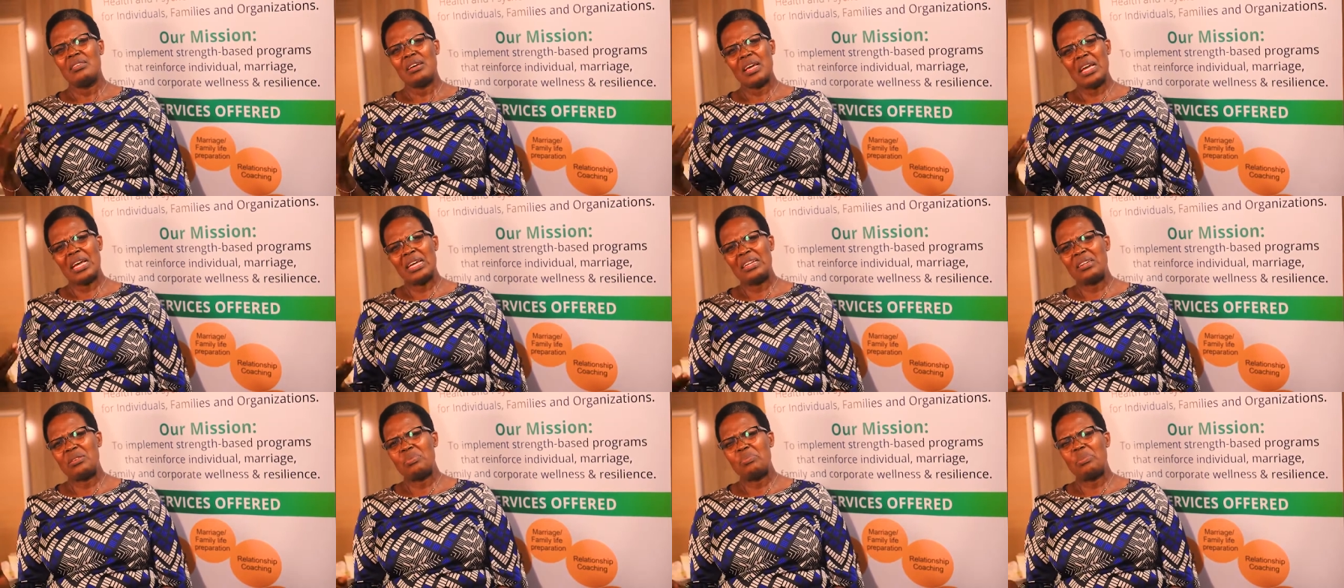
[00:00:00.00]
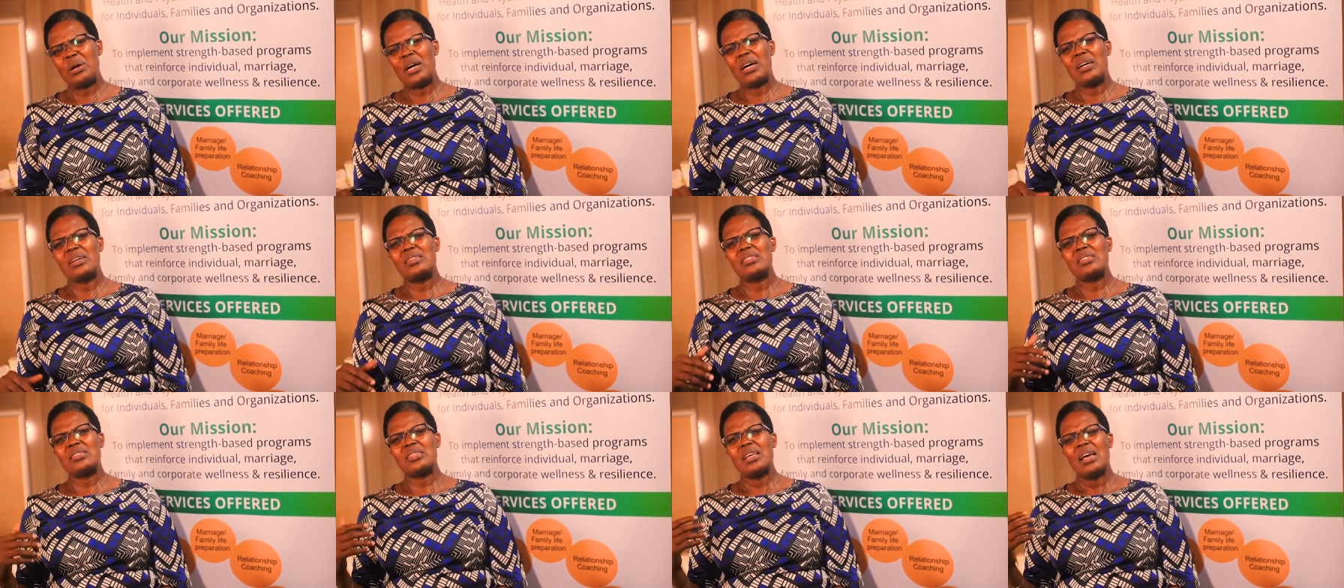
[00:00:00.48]
8
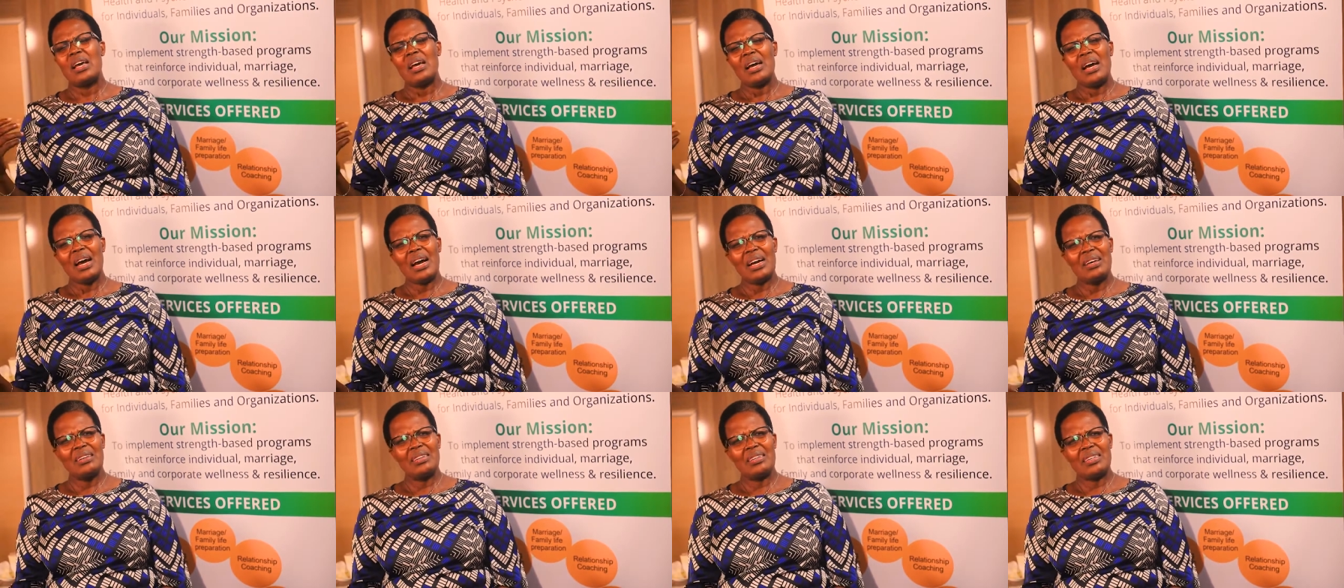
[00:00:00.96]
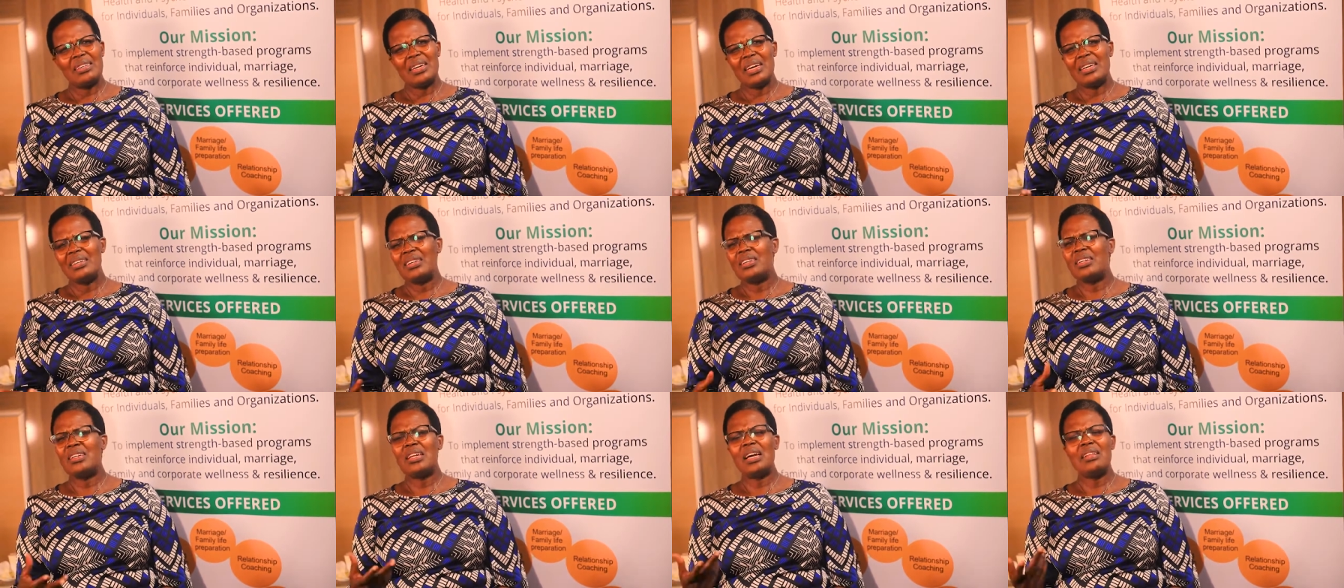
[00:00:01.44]
months, and
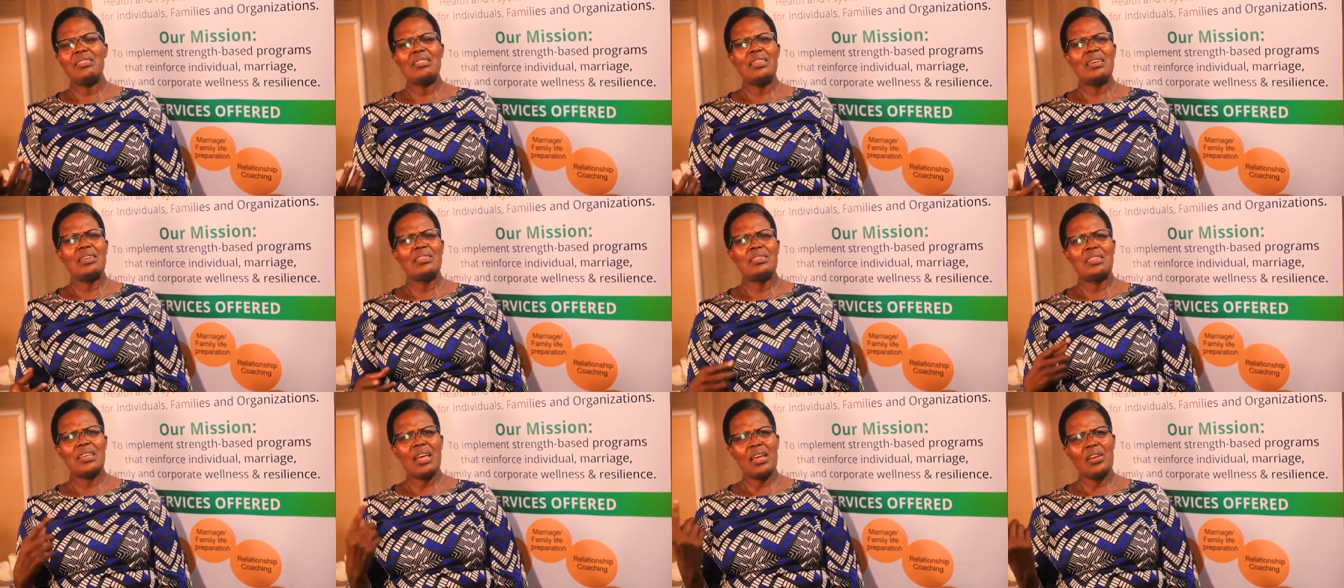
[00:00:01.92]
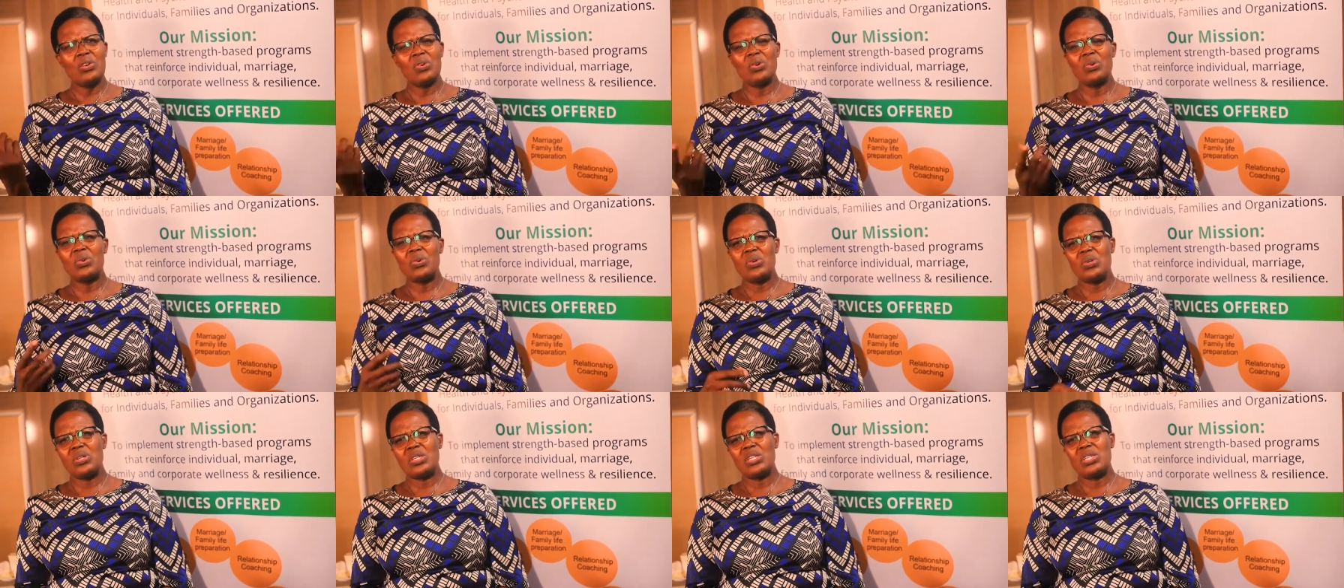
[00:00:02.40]
the cycle
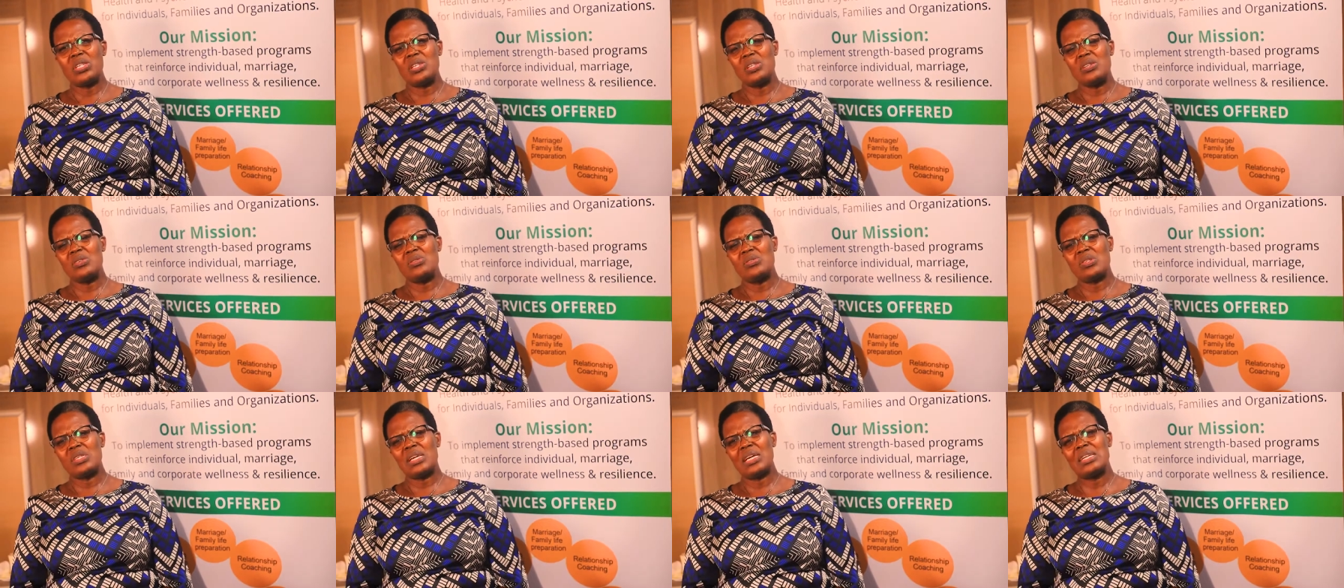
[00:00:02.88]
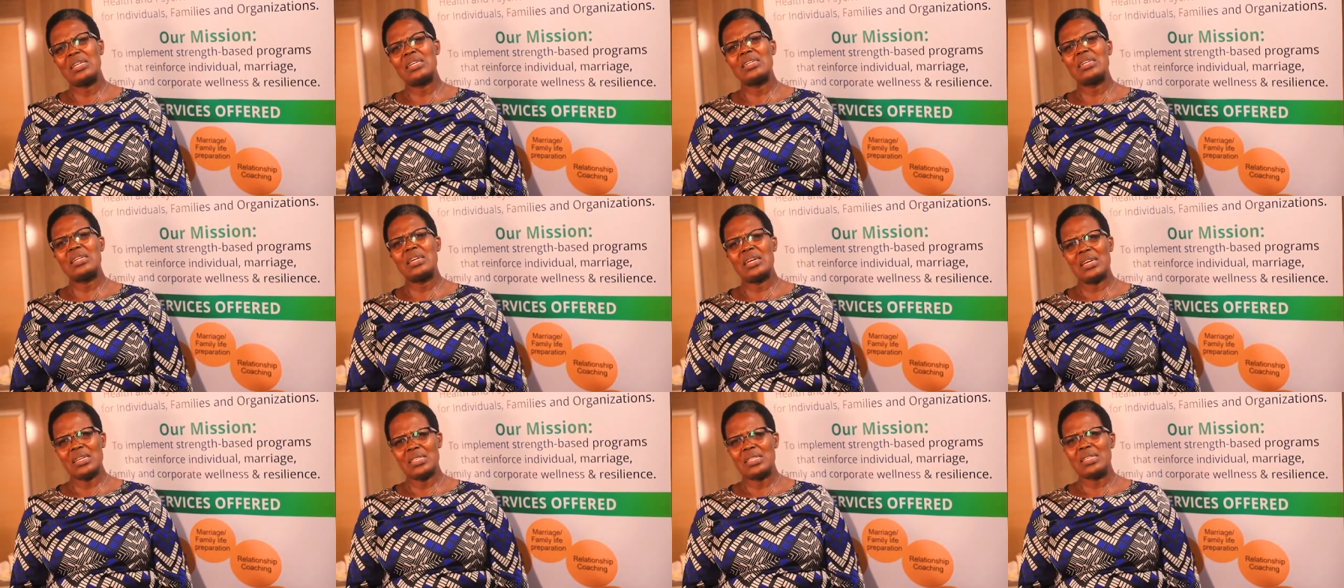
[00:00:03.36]
continues, and
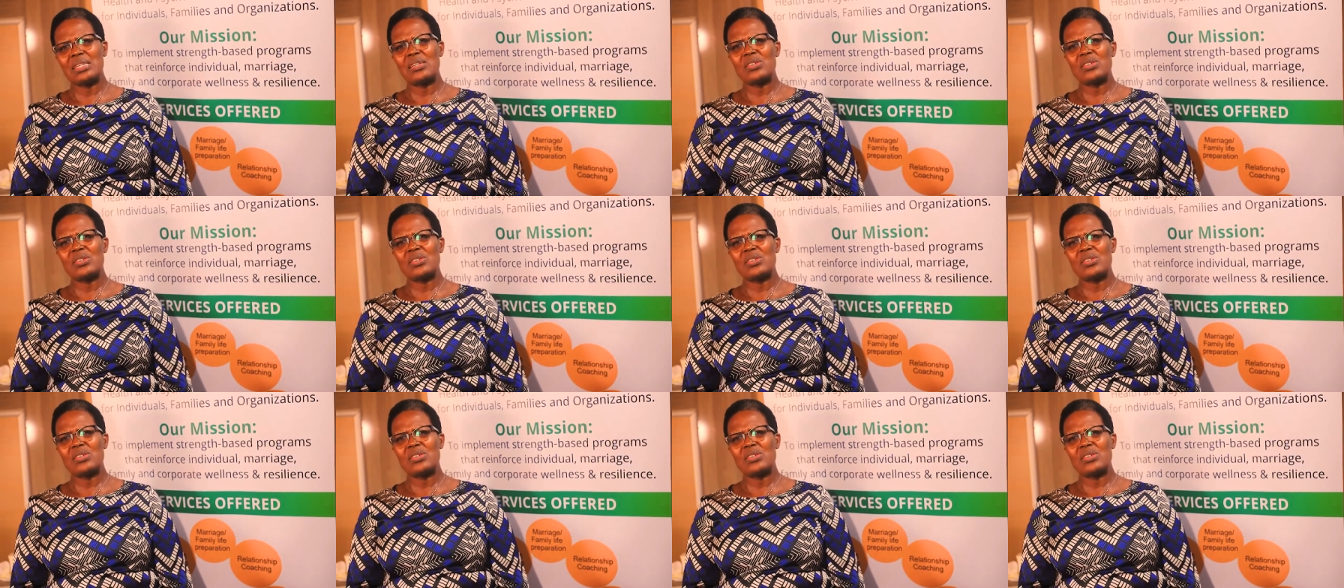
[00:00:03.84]
it gets